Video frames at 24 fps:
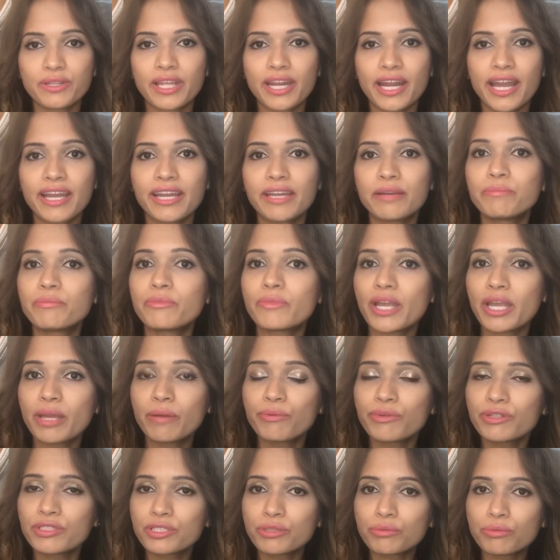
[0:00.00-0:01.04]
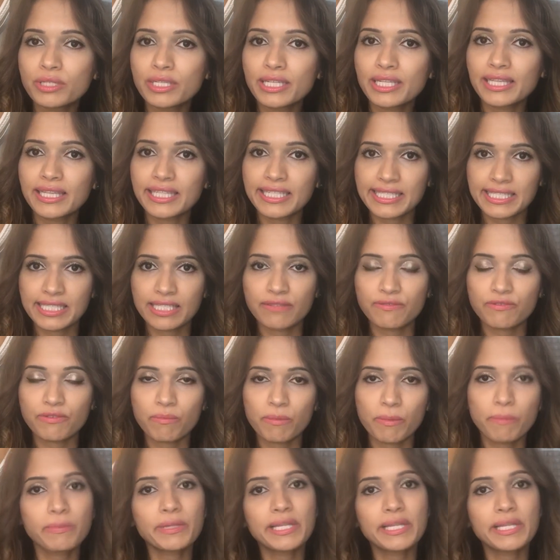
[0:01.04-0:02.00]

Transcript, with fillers: that I am able to really listen from a